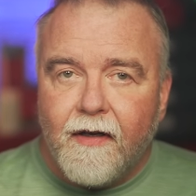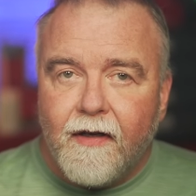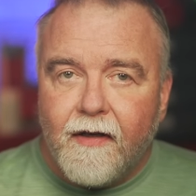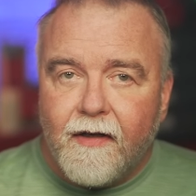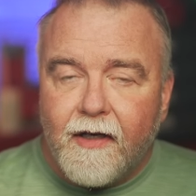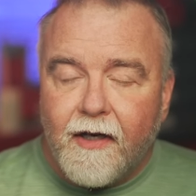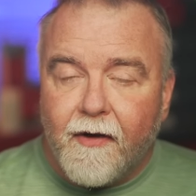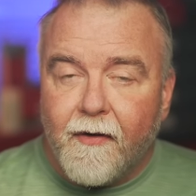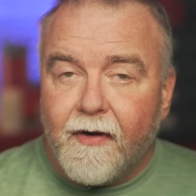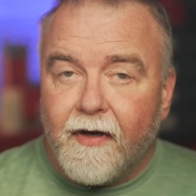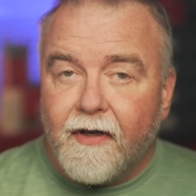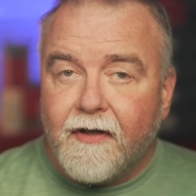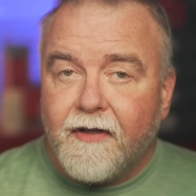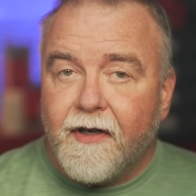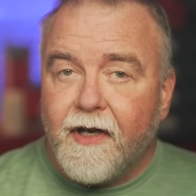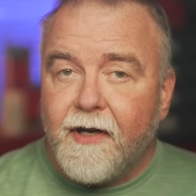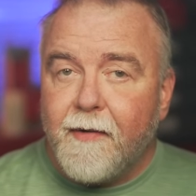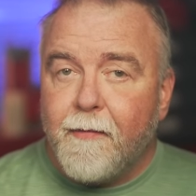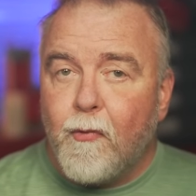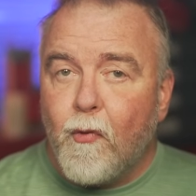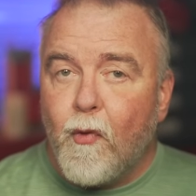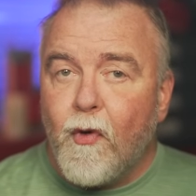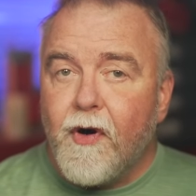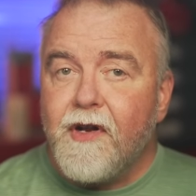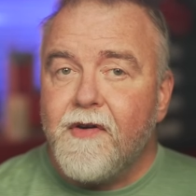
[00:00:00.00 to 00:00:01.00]
Now, on a
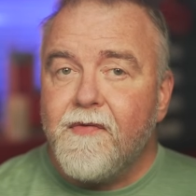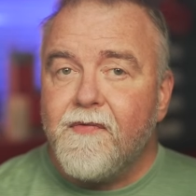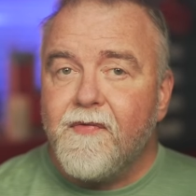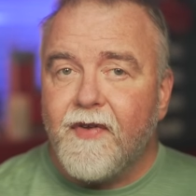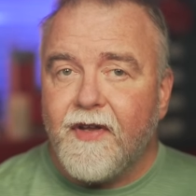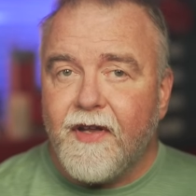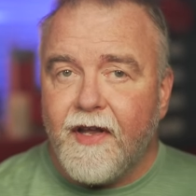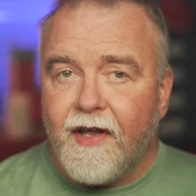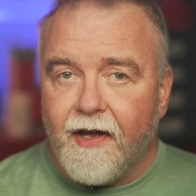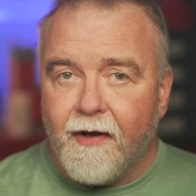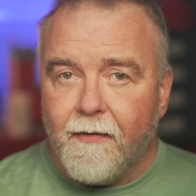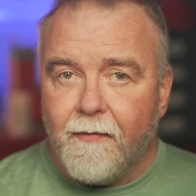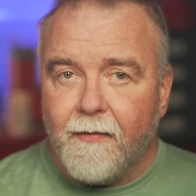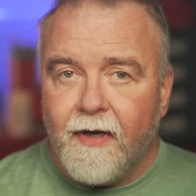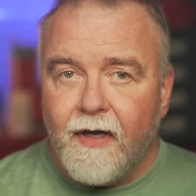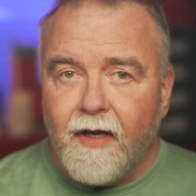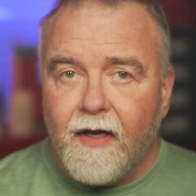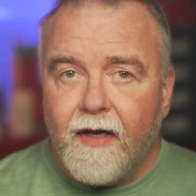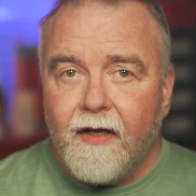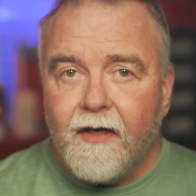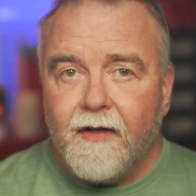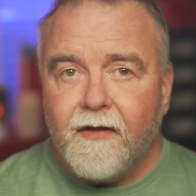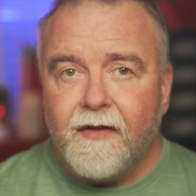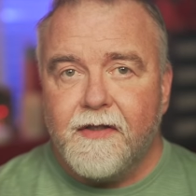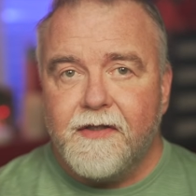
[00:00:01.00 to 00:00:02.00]
Type 1 VM,
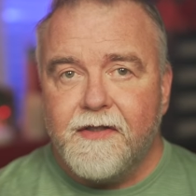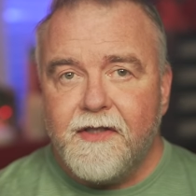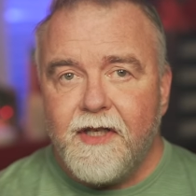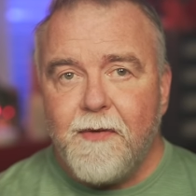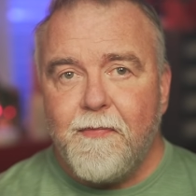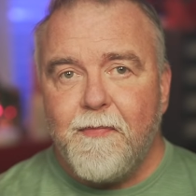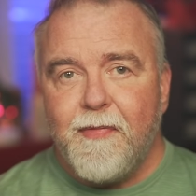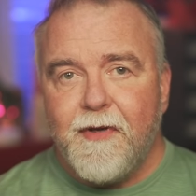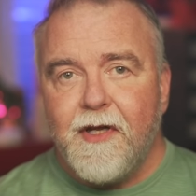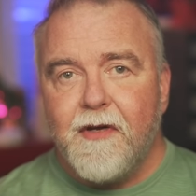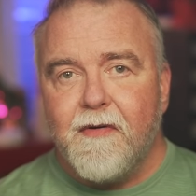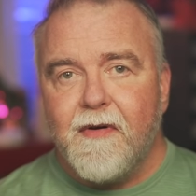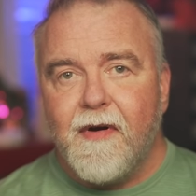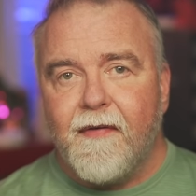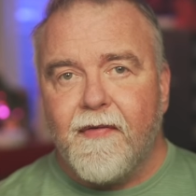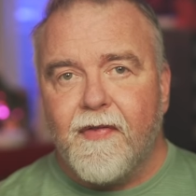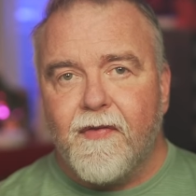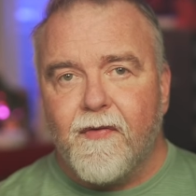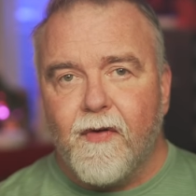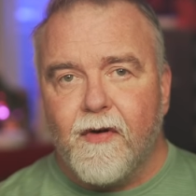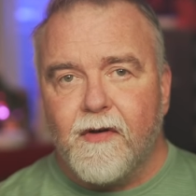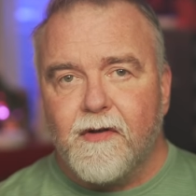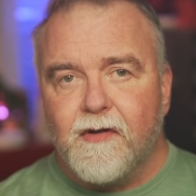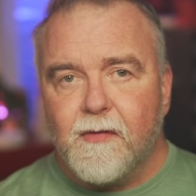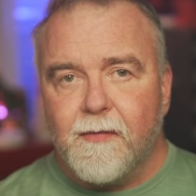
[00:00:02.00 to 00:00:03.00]
the CPU of the
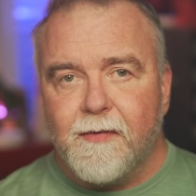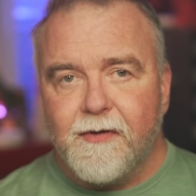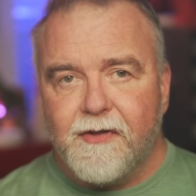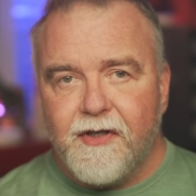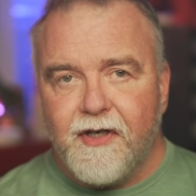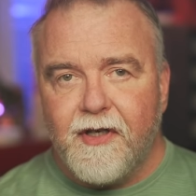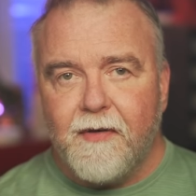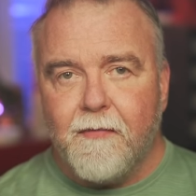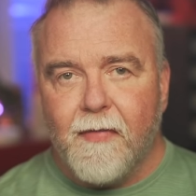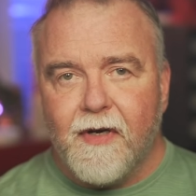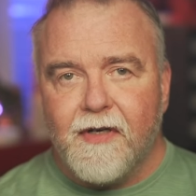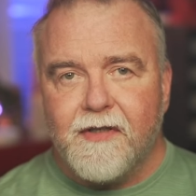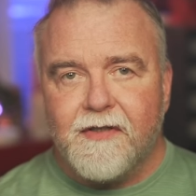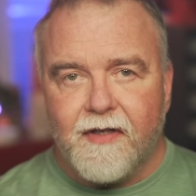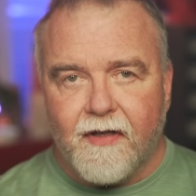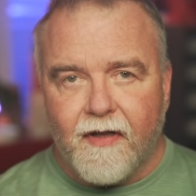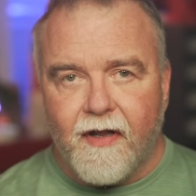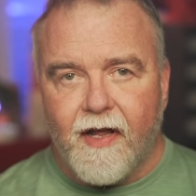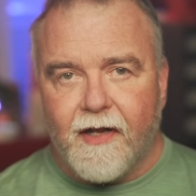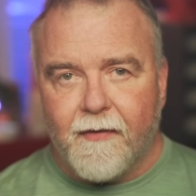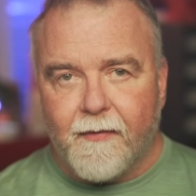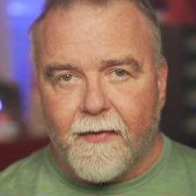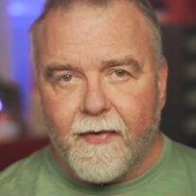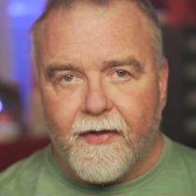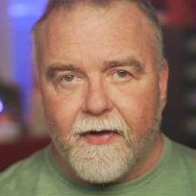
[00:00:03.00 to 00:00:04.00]
virtual machine must
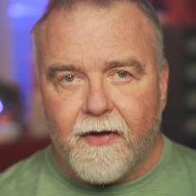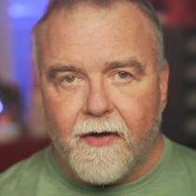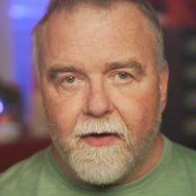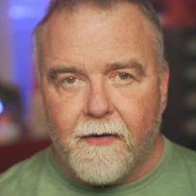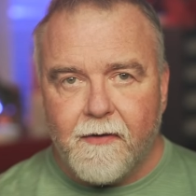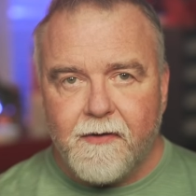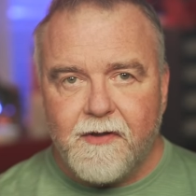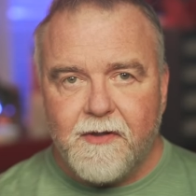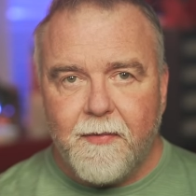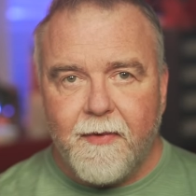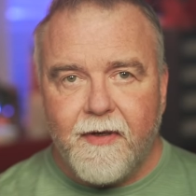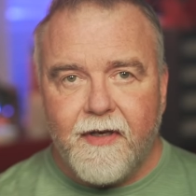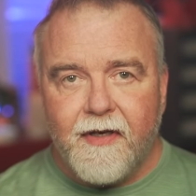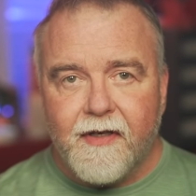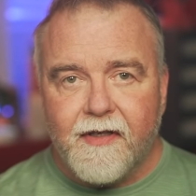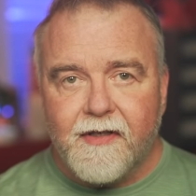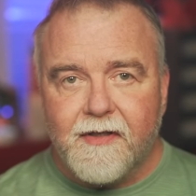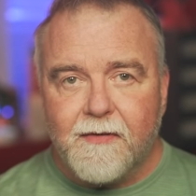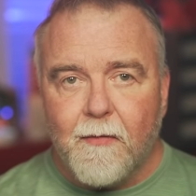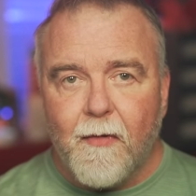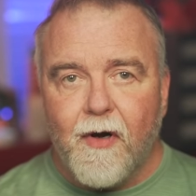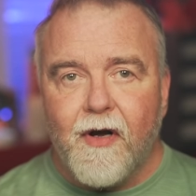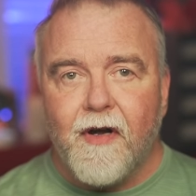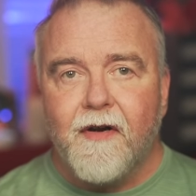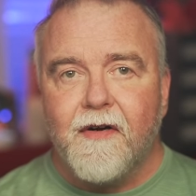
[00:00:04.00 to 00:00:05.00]
align with the host
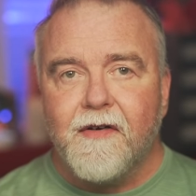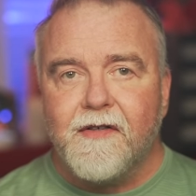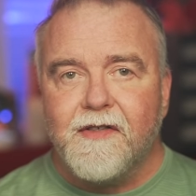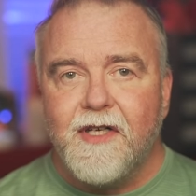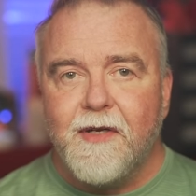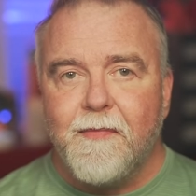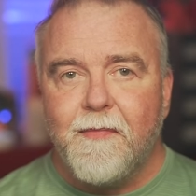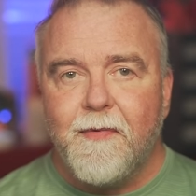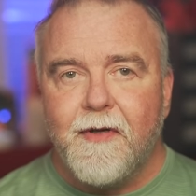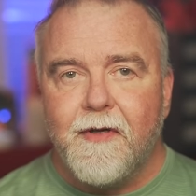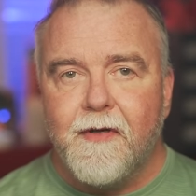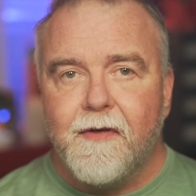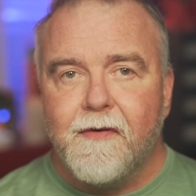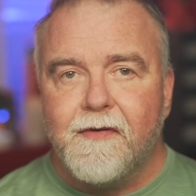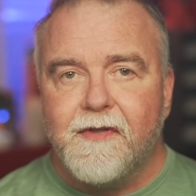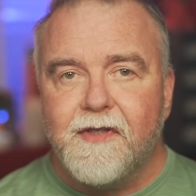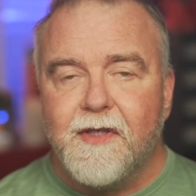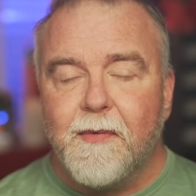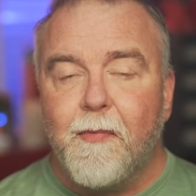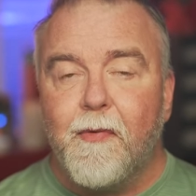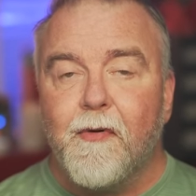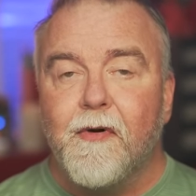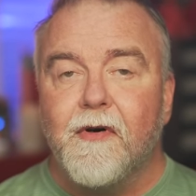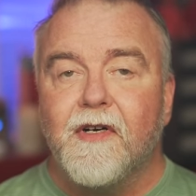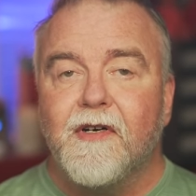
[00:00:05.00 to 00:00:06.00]
because modern CPUs
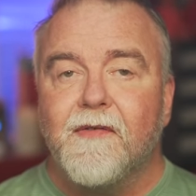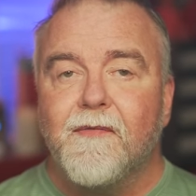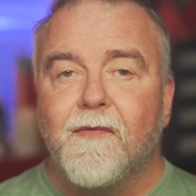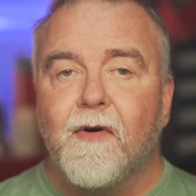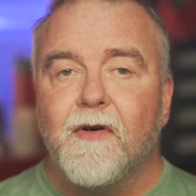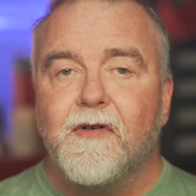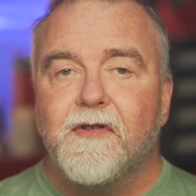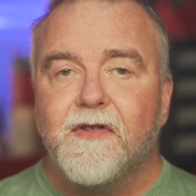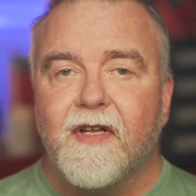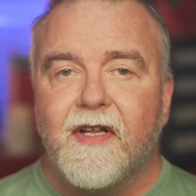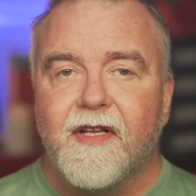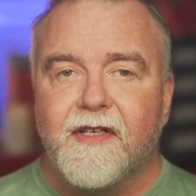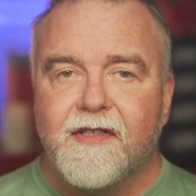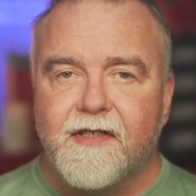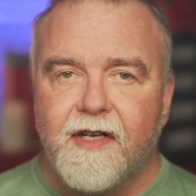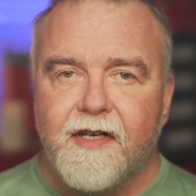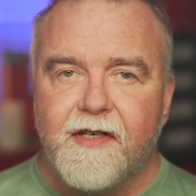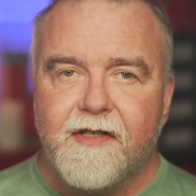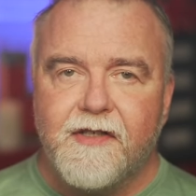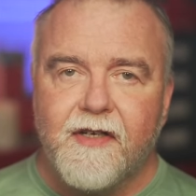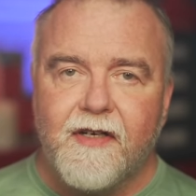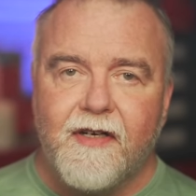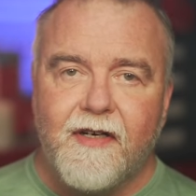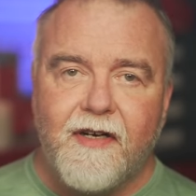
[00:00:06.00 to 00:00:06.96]
support virtualization